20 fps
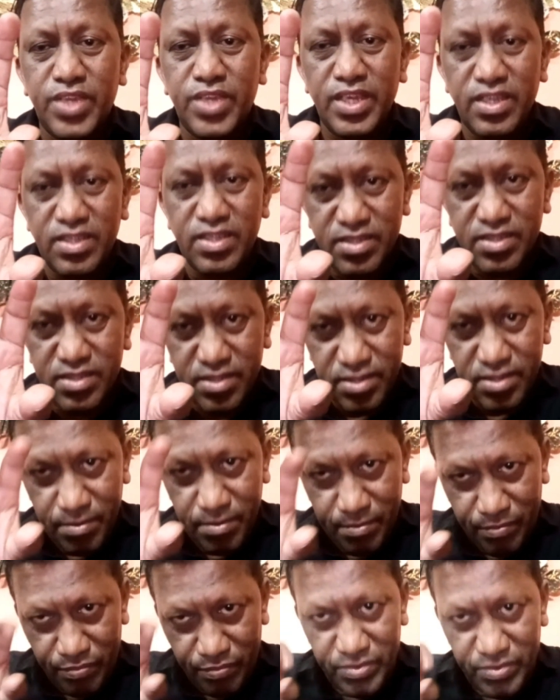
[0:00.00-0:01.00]
things
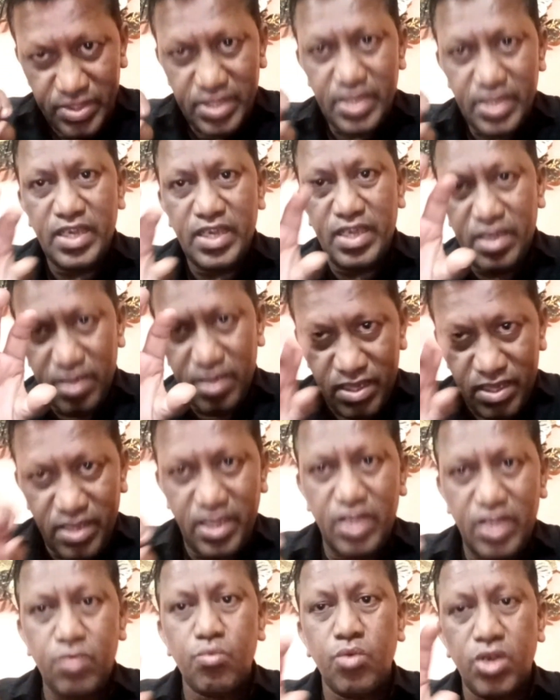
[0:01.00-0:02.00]

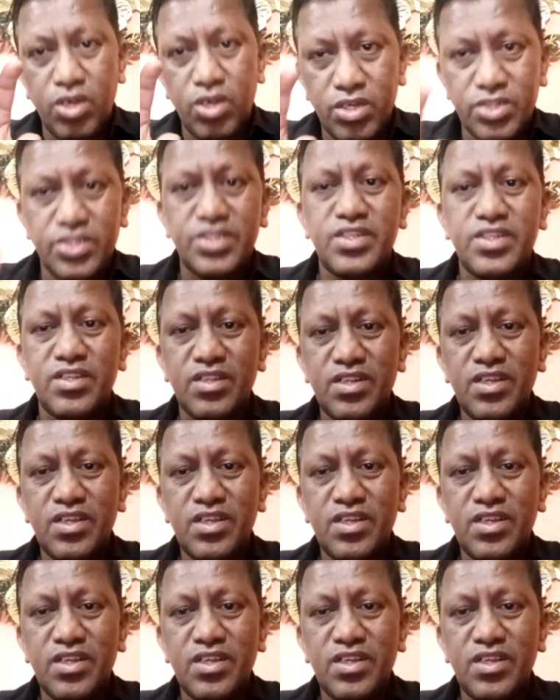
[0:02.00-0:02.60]
inward,